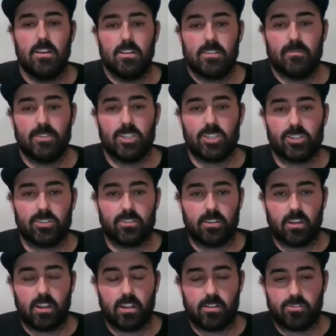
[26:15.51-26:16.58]
so we just
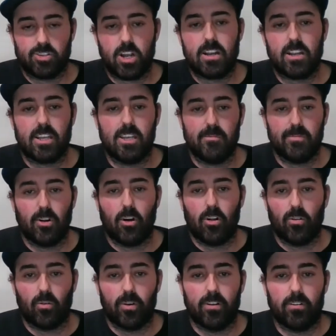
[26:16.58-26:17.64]
try to keep it
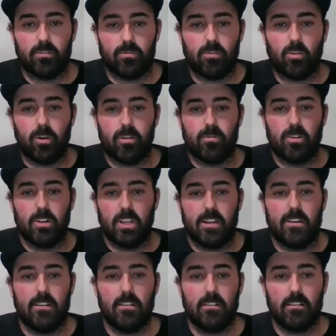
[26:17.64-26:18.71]
all oil
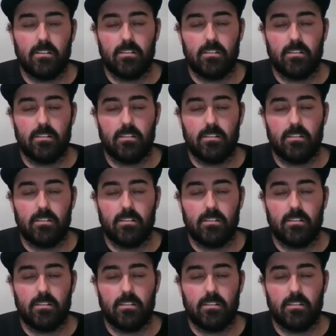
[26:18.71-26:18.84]
related.